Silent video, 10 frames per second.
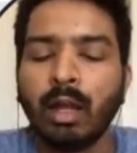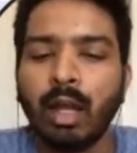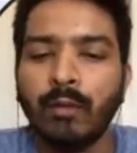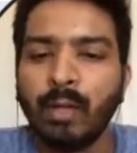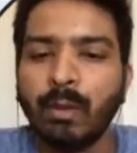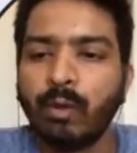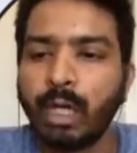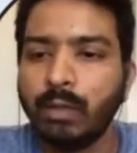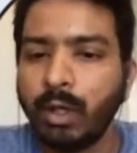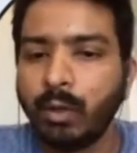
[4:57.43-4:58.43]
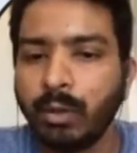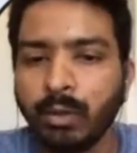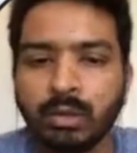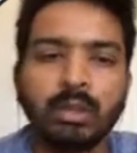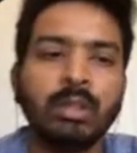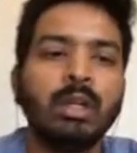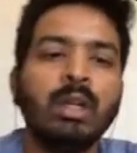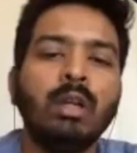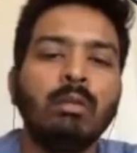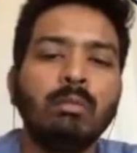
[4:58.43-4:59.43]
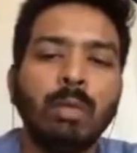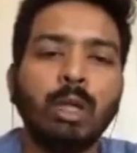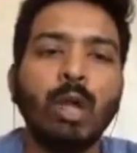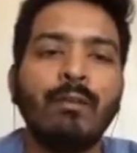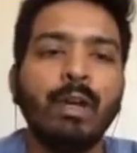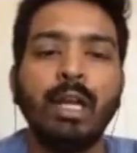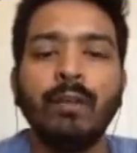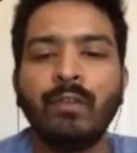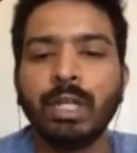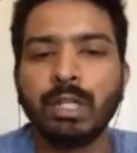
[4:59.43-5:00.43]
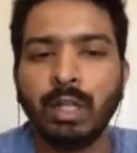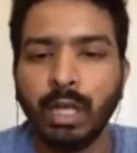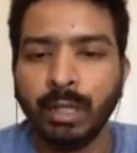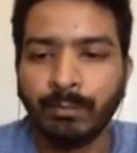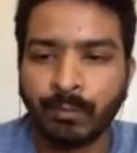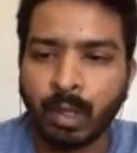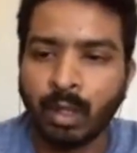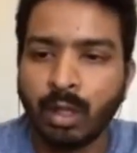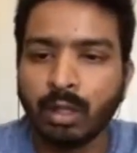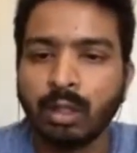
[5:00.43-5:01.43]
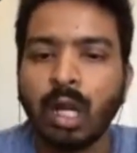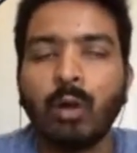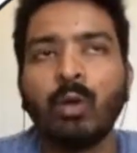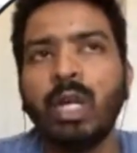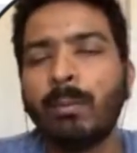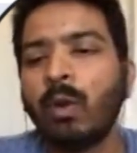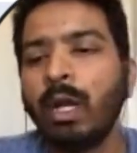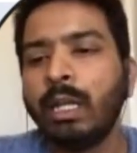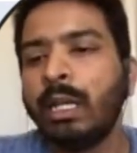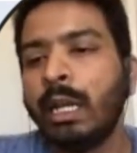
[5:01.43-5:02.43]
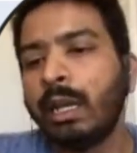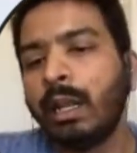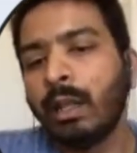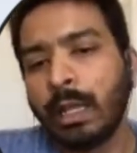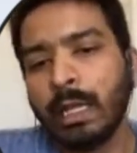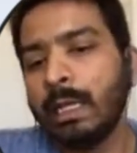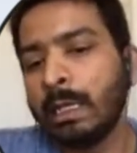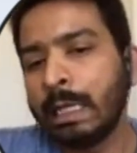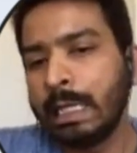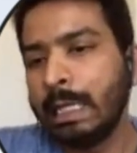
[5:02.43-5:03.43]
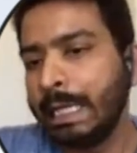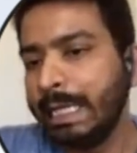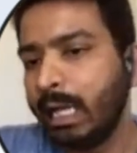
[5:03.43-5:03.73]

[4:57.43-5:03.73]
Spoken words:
available for anyone to use. but you have a definition ready. Now to deploy it in any